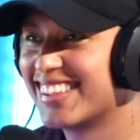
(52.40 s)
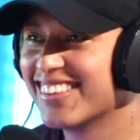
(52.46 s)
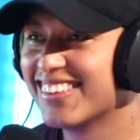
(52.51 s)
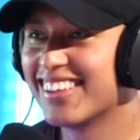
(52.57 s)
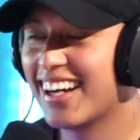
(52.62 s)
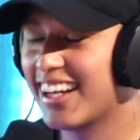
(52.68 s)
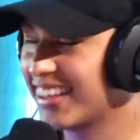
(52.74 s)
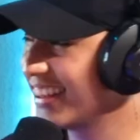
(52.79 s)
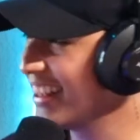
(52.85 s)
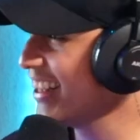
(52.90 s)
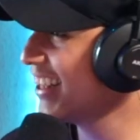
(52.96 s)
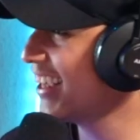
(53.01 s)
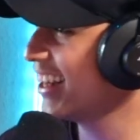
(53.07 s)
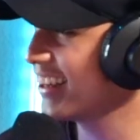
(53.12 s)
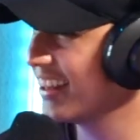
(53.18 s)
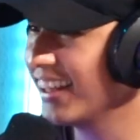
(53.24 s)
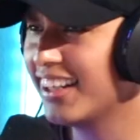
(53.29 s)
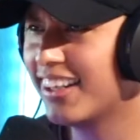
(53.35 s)
so I think
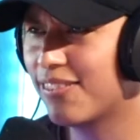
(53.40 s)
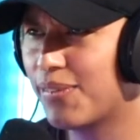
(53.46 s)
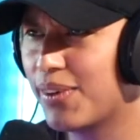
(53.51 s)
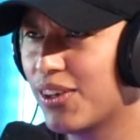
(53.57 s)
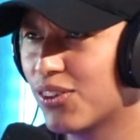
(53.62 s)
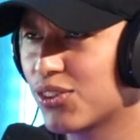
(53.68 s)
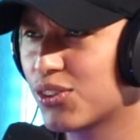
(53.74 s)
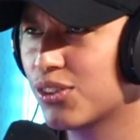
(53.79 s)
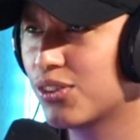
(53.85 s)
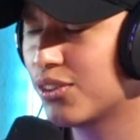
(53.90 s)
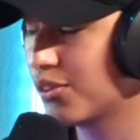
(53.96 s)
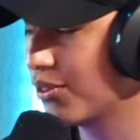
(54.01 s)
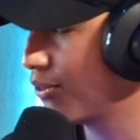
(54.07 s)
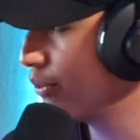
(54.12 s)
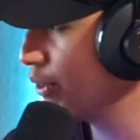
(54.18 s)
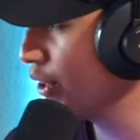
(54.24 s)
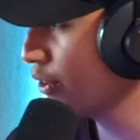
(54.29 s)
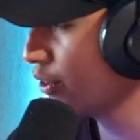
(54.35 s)
I think we
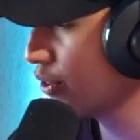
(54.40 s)
also we